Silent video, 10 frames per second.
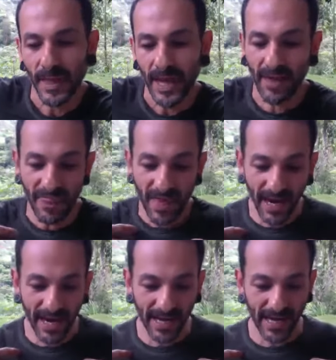And
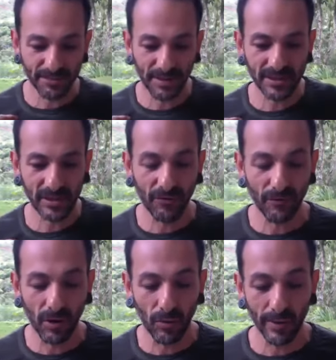then I ask myself,
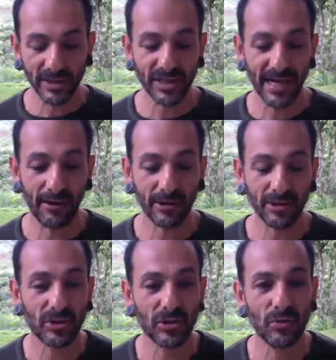well, which
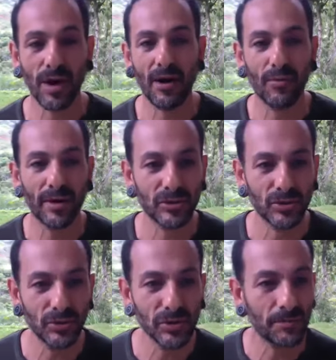character do I want to
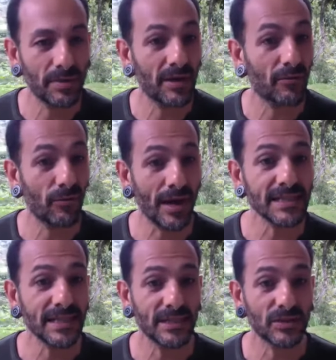choose to be in
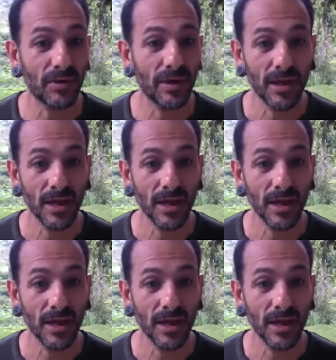resonance with?